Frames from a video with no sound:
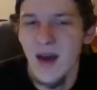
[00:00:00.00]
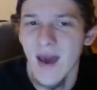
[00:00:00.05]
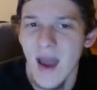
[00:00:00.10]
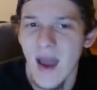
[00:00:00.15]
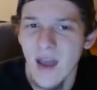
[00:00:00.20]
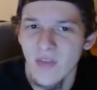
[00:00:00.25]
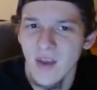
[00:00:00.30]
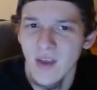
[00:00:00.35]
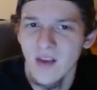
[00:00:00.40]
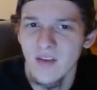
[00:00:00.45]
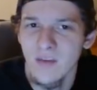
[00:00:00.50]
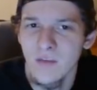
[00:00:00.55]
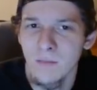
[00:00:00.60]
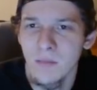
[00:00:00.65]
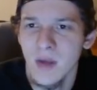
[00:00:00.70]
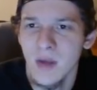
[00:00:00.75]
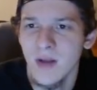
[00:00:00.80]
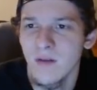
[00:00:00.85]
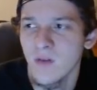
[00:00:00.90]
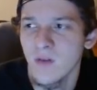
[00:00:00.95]
I think it's a
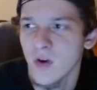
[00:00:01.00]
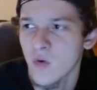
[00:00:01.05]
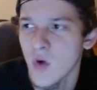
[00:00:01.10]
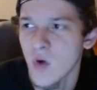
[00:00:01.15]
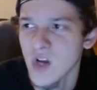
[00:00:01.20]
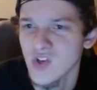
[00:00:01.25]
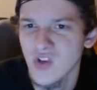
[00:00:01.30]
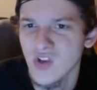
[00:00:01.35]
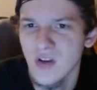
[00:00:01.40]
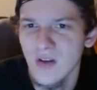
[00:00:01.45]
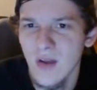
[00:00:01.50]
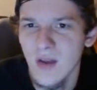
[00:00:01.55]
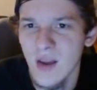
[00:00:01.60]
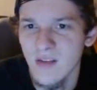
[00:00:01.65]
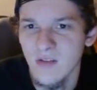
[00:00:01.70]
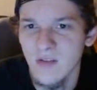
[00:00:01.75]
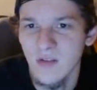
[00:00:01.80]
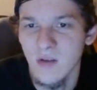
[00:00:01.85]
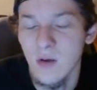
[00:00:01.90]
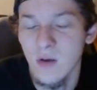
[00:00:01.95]
bit of a question
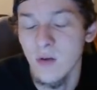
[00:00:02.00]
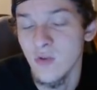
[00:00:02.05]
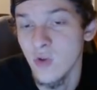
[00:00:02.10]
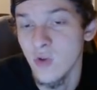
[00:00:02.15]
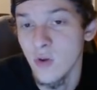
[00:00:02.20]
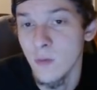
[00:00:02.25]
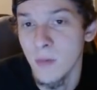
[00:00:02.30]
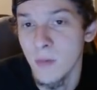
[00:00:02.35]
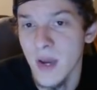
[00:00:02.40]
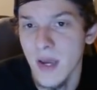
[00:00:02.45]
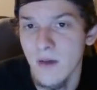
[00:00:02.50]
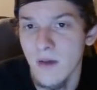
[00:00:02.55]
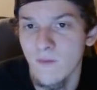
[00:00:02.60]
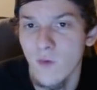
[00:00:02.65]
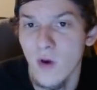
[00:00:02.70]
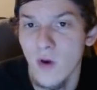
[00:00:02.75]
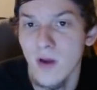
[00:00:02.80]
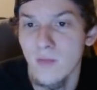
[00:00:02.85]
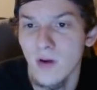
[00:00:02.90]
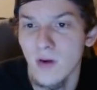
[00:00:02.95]
as to do you pay up
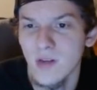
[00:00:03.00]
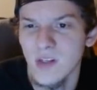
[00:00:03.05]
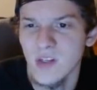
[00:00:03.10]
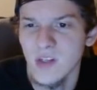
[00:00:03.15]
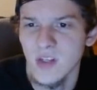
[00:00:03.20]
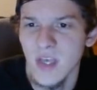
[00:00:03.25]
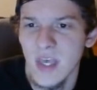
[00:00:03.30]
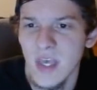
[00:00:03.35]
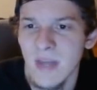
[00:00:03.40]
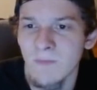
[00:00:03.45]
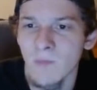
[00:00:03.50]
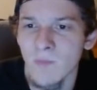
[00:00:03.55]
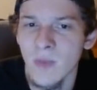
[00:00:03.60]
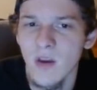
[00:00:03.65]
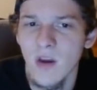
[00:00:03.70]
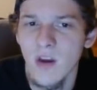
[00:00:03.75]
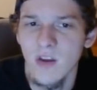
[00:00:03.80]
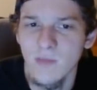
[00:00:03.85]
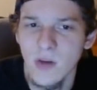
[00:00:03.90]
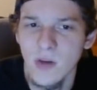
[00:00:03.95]
for him on the slate,
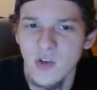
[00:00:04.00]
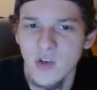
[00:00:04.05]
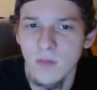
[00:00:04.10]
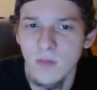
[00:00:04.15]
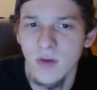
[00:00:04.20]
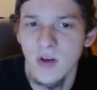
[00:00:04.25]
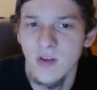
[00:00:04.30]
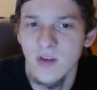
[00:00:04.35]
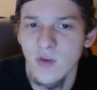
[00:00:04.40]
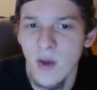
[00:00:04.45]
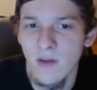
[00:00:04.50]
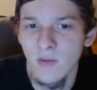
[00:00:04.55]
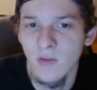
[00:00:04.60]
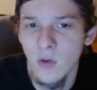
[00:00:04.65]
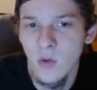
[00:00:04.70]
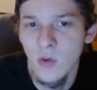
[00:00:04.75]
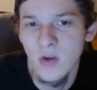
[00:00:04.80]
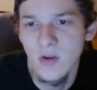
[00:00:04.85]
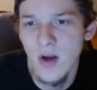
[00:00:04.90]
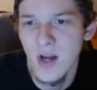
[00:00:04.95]
especially because you have
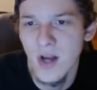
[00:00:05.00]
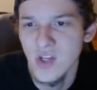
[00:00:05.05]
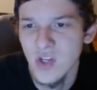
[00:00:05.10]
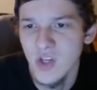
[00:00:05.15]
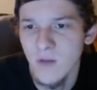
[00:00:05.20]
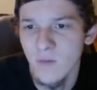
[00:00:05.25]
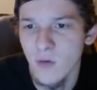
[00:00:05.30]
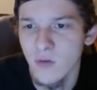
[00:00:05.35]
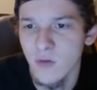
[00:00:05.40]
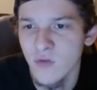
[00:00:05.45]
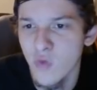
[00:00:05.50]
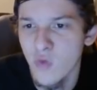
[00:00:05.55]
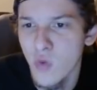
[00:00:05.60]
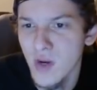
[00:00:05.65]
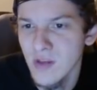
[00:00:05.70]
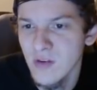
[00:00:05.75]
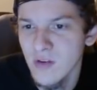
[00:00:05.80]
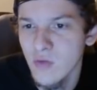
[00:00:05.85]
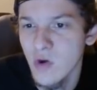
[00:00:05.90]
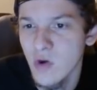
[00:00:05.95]
Luka Doncic for
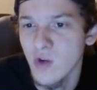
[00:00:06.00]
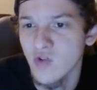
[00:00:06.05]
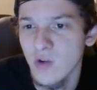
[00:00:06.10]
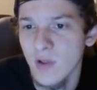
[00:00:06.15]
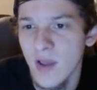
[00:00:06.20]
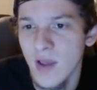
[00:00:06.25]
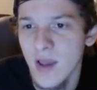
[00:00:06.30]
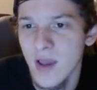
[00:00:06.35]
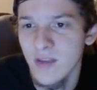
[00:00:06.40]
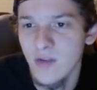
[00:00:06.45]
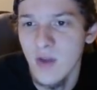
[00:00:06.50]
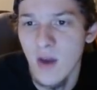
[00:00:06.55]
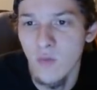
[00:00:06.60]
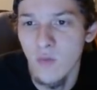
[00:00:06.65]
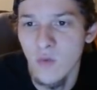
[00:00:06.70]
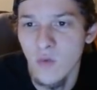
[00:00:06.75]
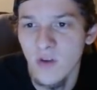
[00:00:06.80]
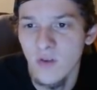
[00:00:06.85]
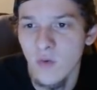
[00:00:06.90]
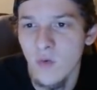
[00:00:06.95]
2,200 less. You got
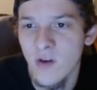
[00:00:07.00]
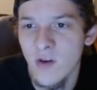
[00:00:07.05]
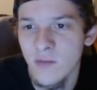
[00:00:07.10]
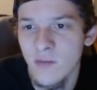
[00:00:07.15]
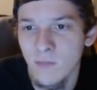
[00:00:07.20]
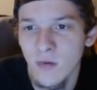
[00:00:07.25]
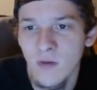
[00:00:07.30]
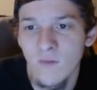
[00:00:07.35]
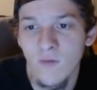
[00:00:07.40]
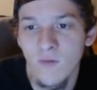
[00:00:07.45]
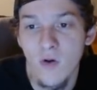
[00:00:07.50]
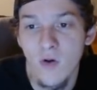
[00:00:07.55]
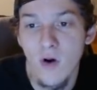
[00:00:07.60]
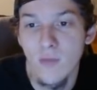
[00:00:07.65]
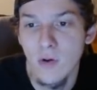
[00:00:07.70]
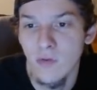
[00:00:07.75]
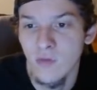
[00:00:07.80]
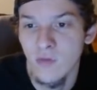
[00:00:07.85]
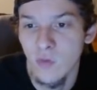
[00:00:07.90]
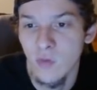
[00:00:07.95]
Russell Westbrook for
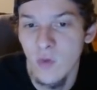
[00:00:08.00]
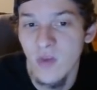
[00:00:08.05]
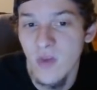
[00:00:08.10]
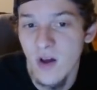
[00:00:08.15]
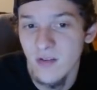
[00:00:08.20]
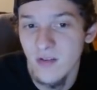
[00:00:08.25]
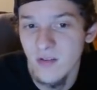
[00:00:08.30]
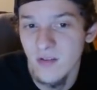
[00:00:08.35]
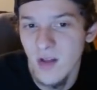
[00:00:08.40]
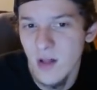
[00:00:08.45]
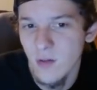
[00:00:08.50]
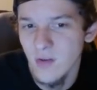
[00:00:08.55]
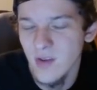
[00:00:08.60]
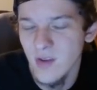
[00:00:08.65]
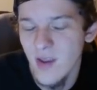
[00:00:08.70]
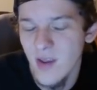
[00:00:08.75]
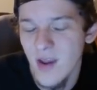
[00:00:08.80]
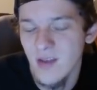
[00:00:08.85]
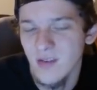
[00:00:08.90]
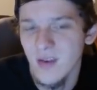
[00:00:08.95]
almost $3,000
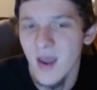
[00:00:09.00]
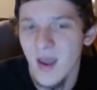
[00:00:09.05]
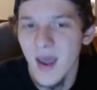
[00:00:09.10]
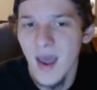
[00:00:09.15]
less.